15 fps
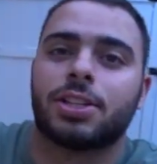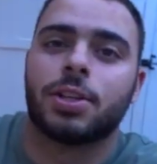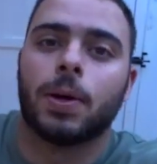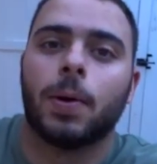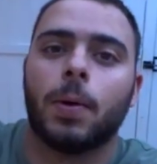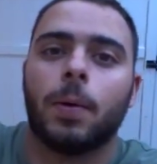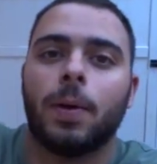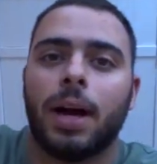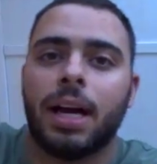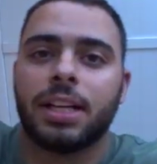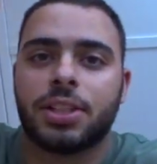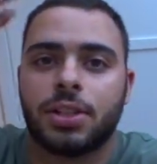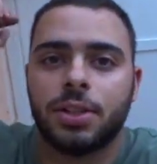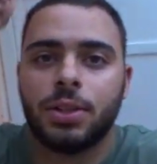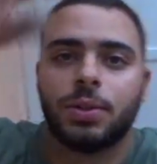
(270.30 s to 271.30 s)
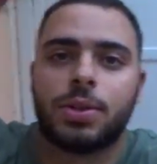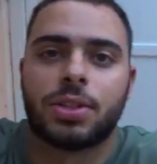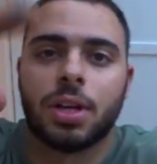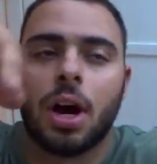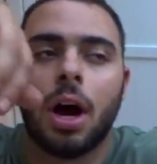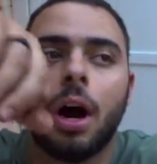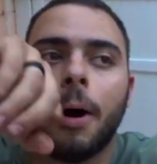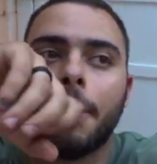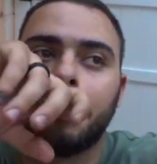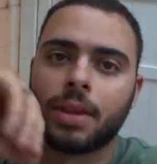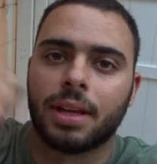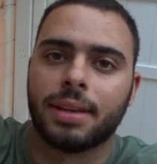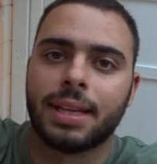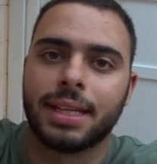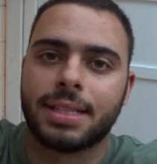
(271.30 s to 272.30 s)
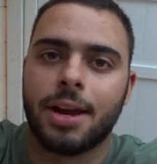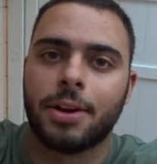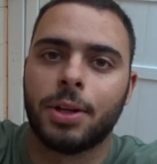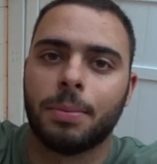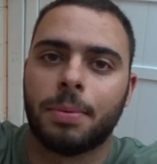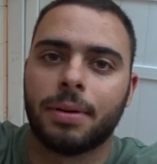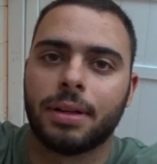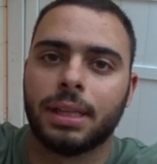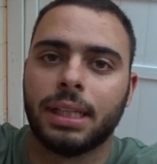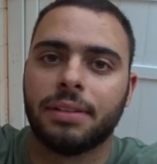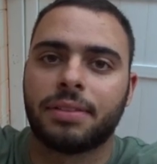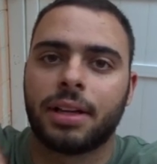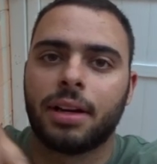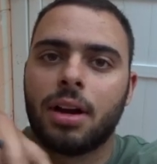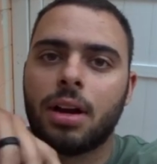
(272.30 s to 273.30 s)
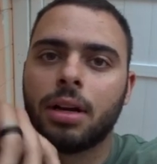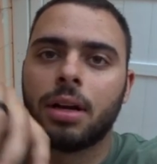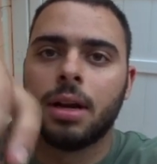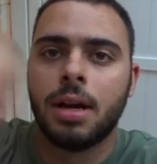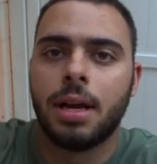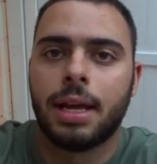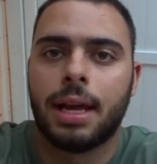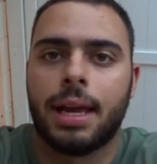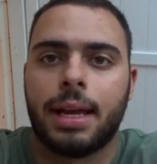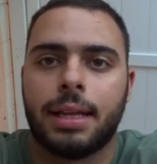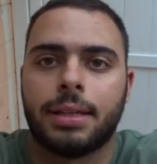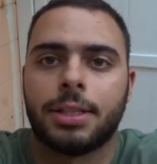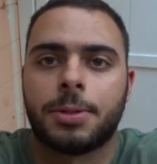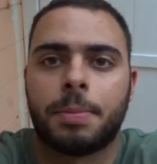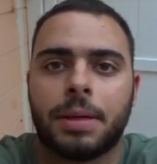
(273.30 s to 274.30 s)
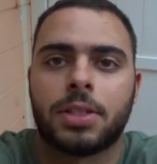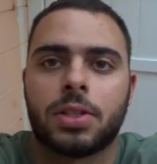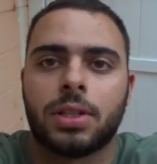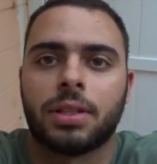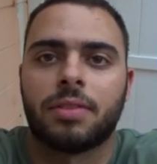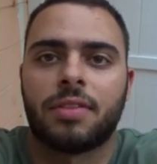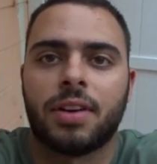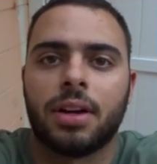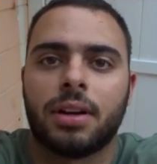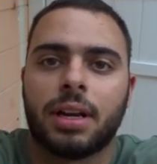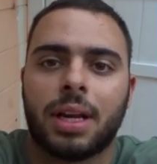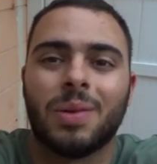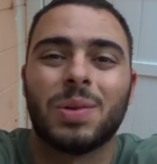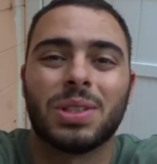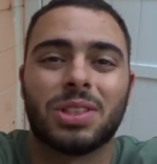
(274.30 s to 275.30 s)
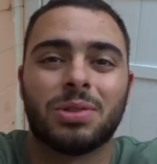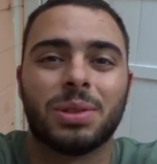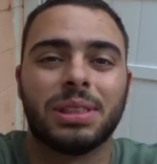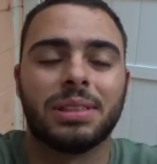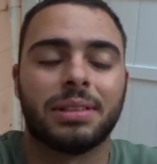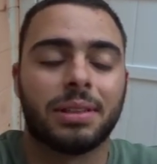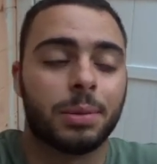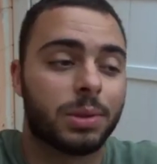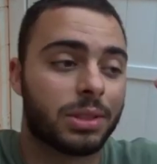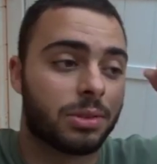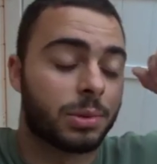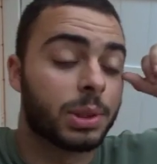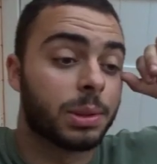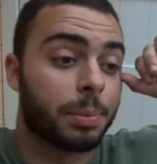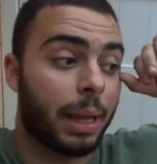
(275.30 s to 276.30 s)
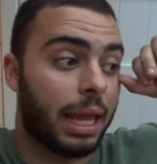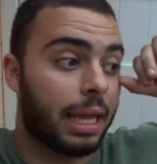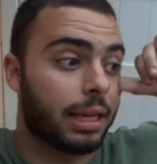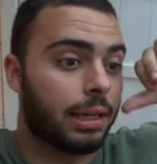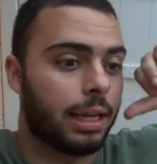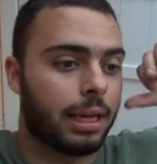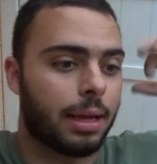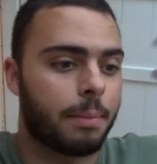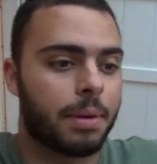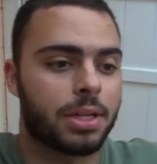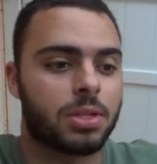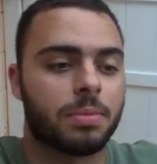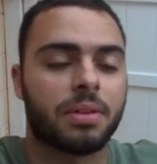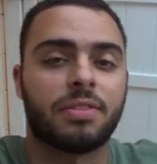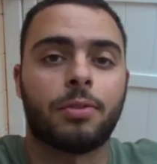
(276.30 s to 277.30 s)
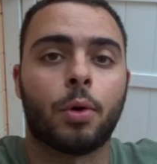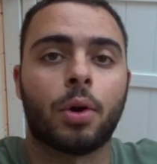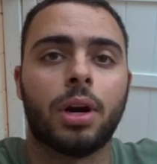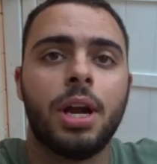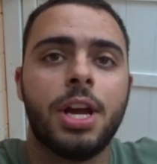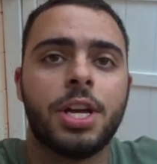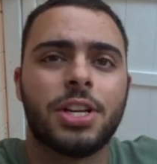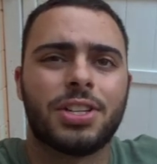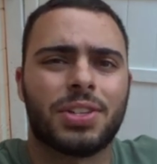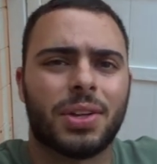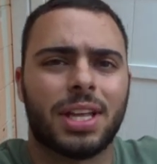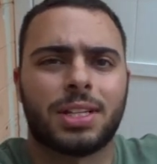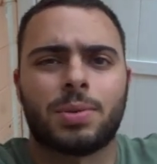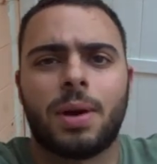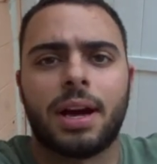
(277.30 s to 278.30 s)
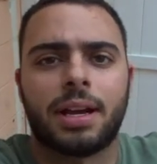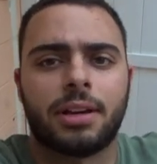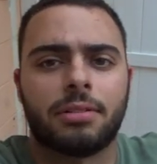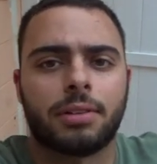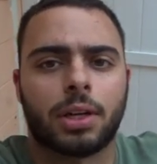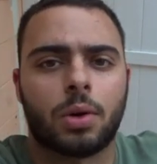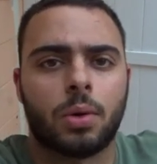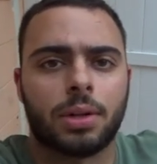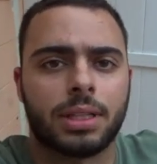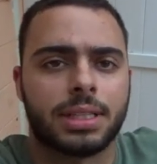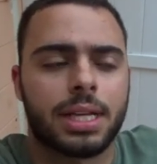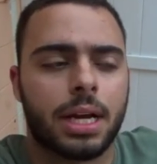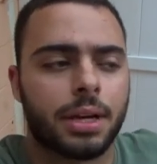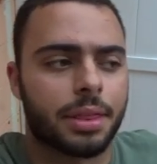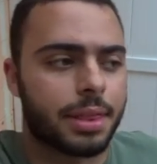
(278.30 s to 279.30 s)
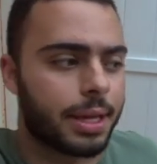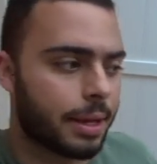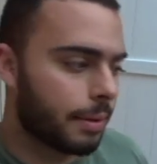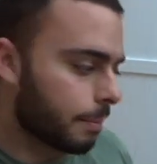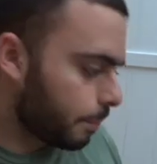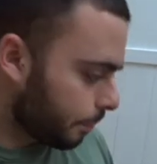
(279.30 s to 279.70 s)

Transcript: so as you saw, that's how you put a lift kit on. And the spacer in the front, it was a real pain, like I mentioned before. So that's why I didn't record the entire thing.